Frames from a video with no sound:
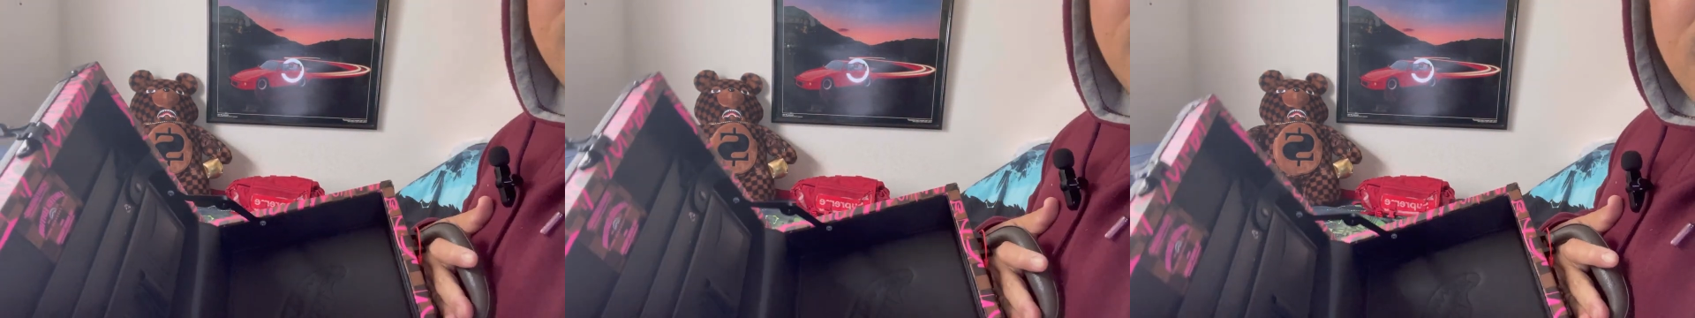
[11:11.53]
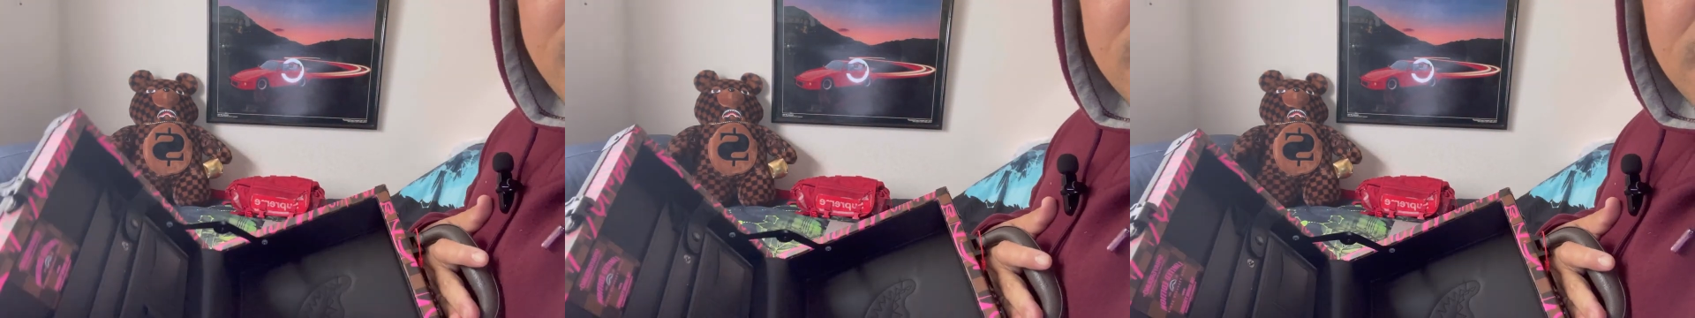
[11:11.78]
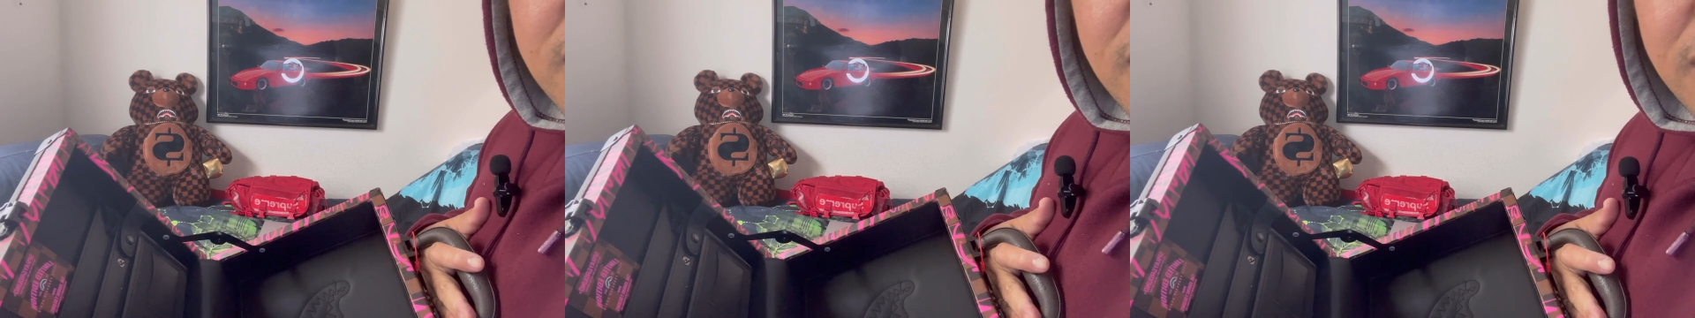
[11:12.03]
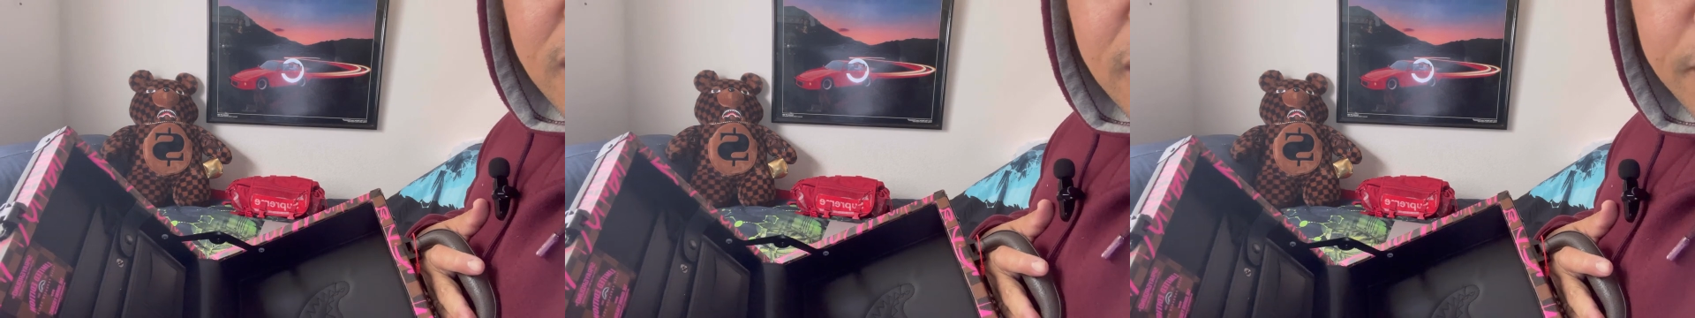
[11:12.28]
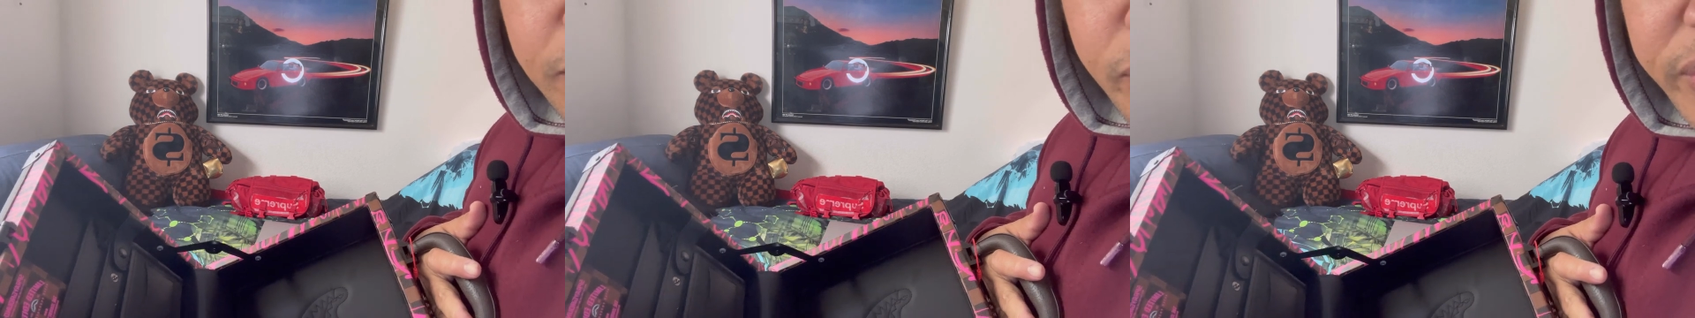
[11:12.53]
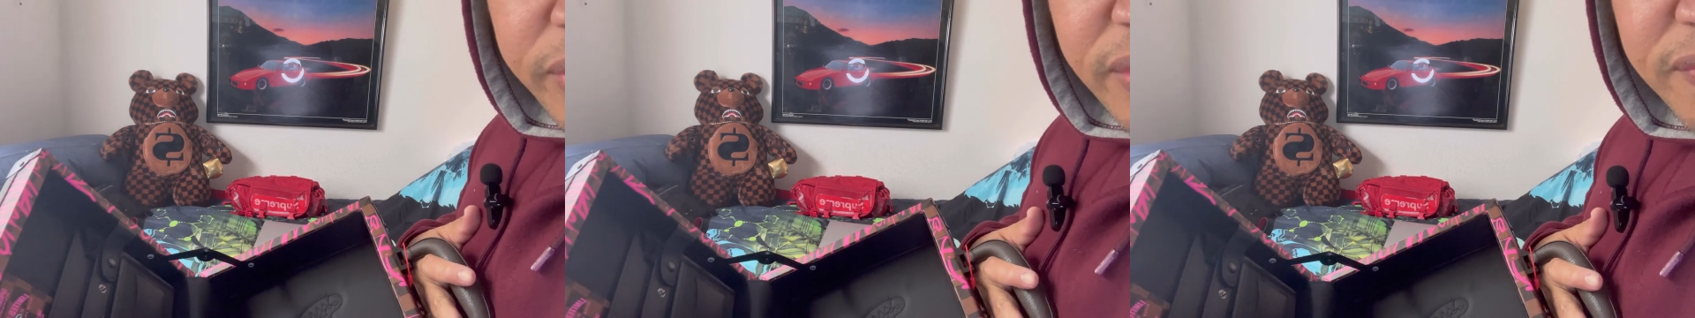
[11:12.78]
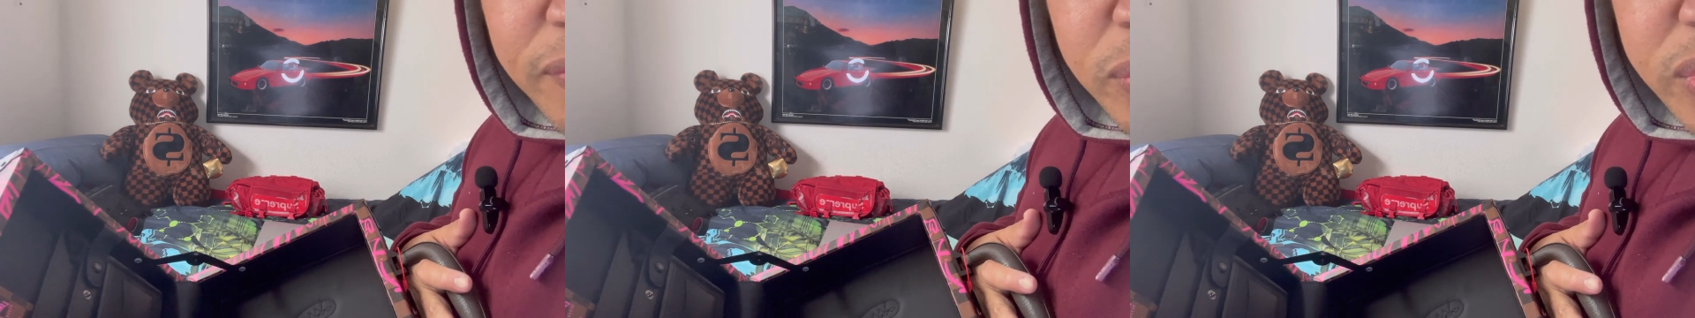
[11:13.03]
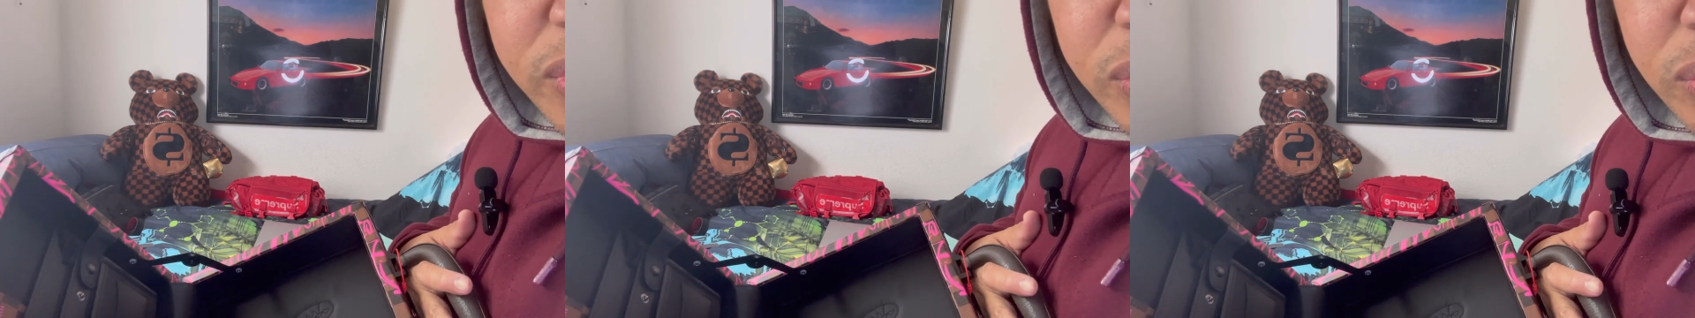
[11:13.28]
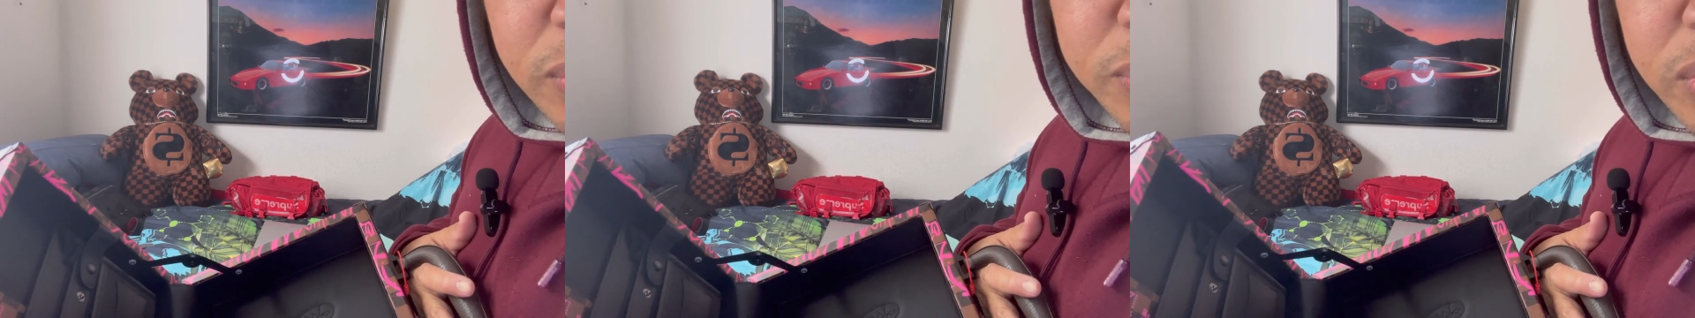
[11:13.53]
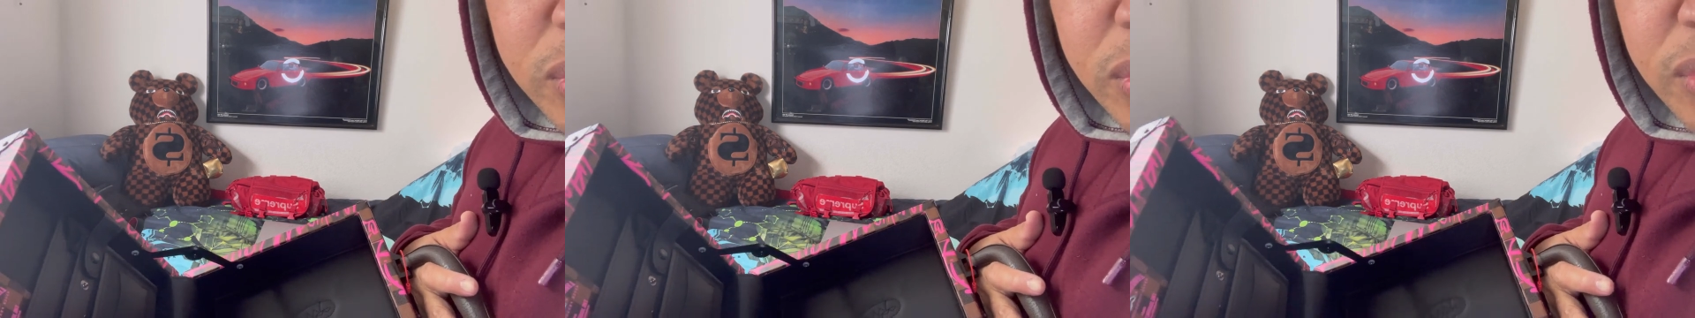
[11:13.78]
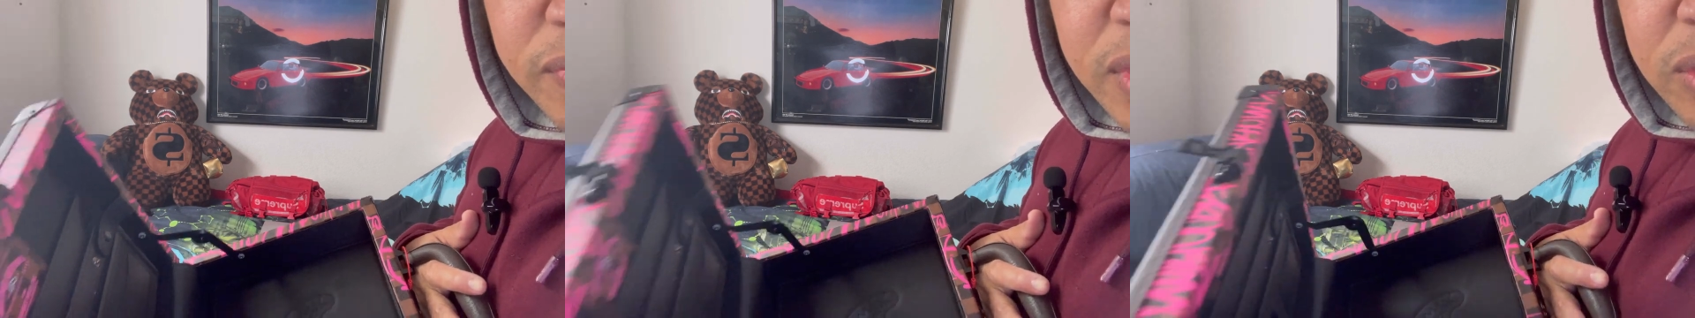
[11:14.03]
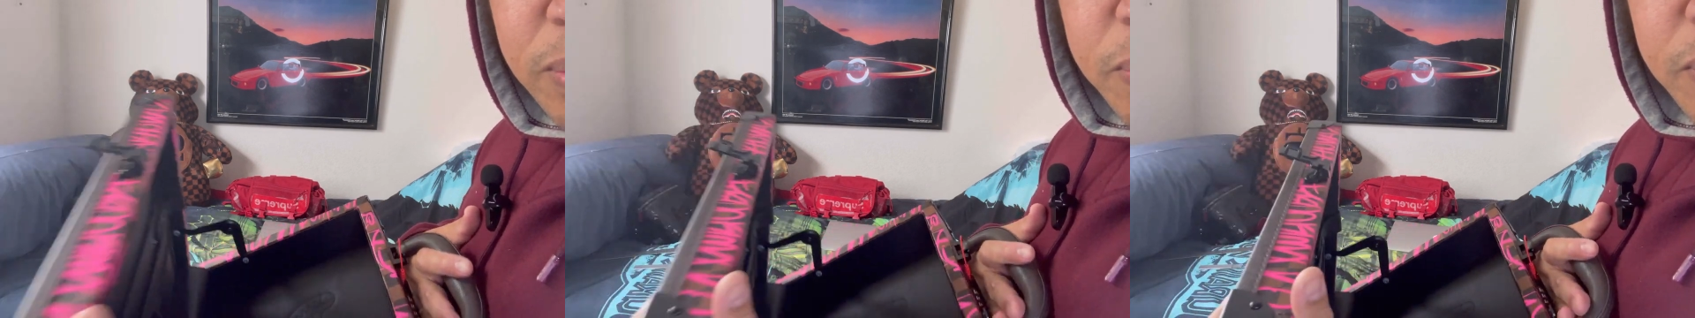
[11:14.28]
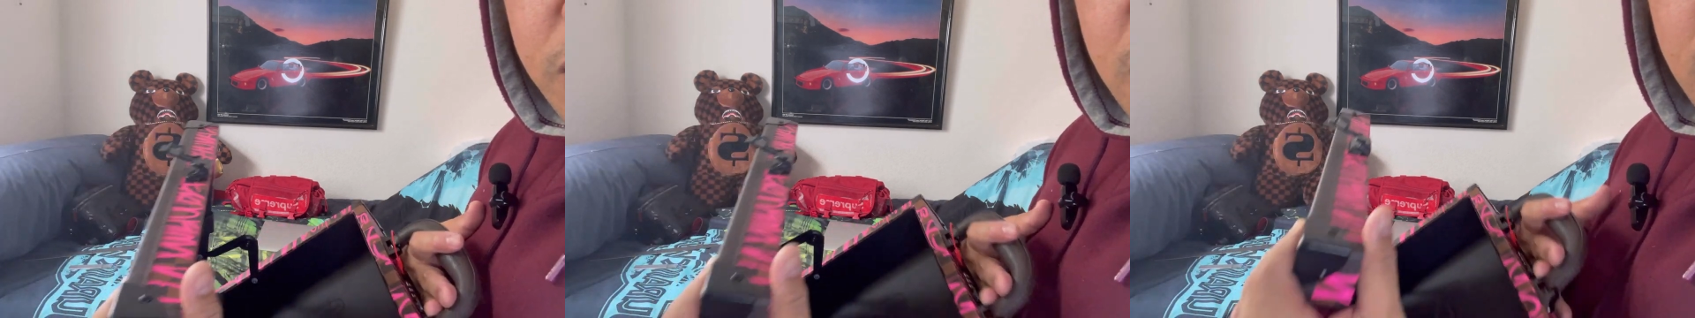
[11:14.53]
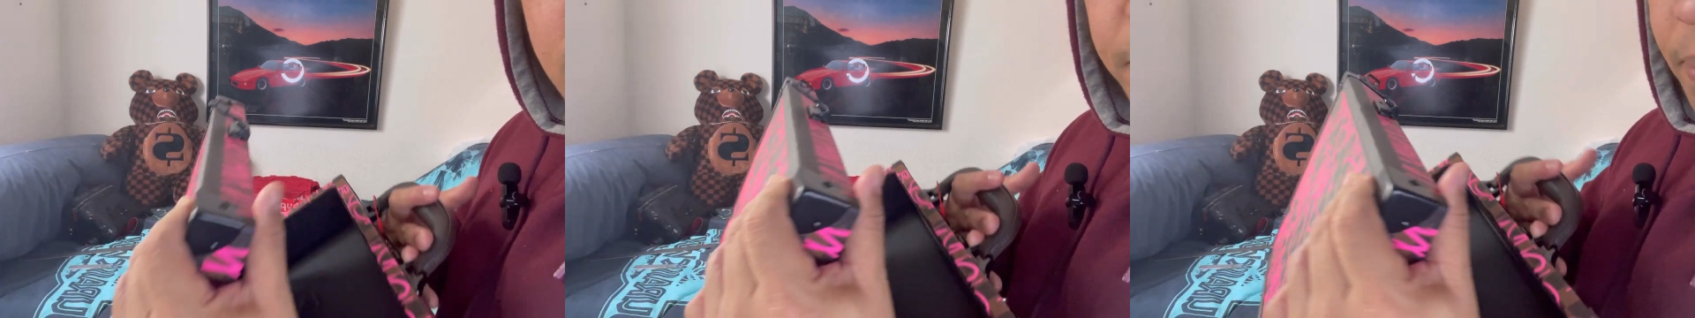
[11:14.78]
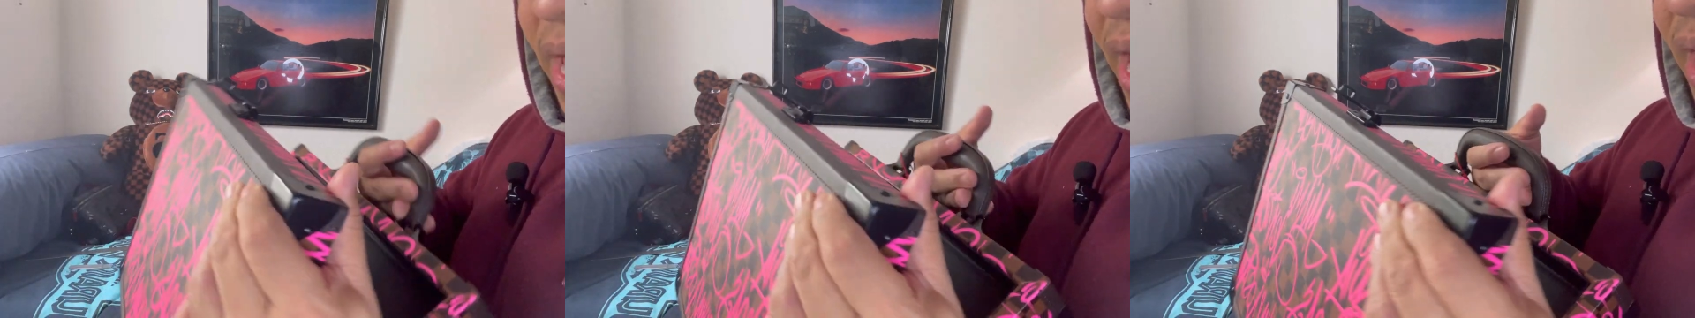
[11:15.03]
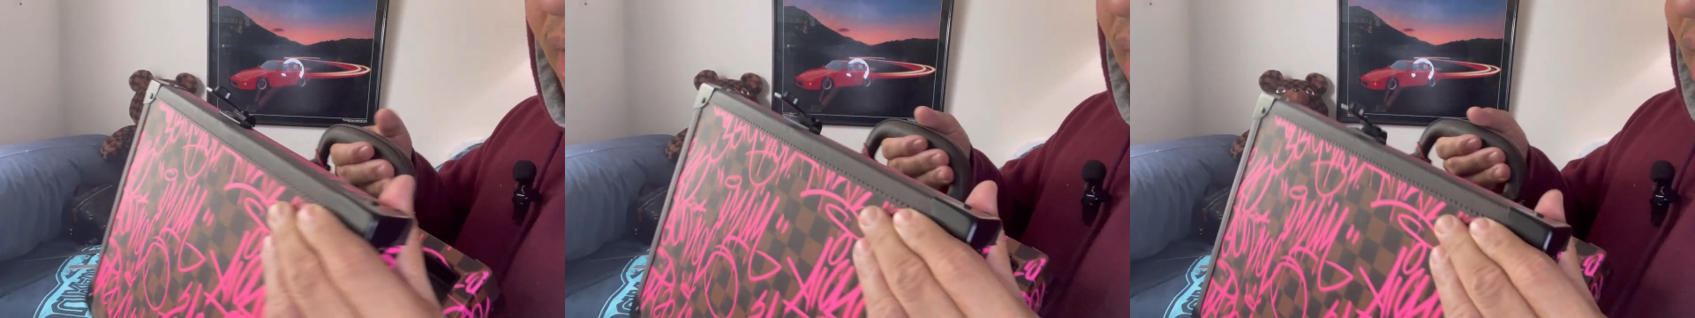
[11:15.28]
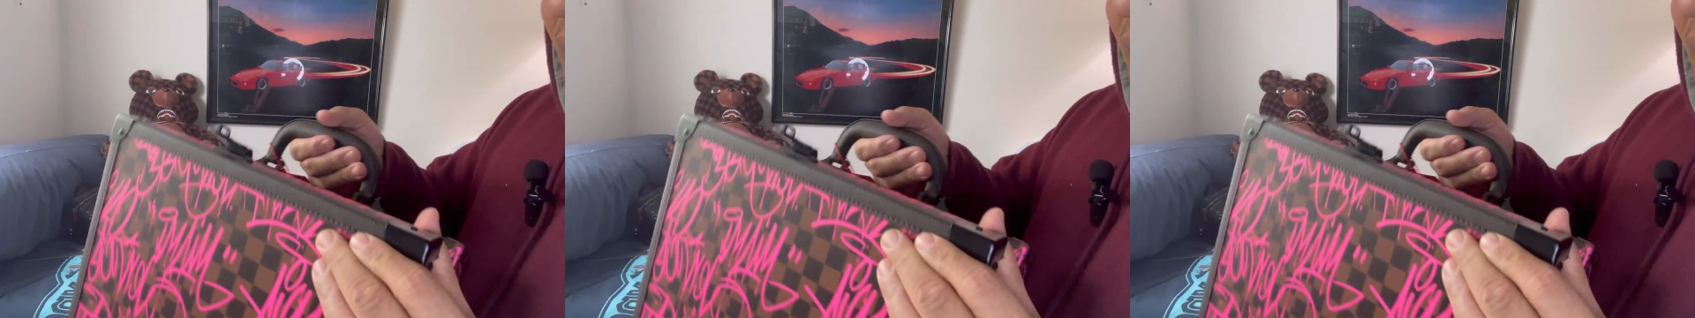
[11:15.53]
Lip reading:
Nobody's mouth can be seen.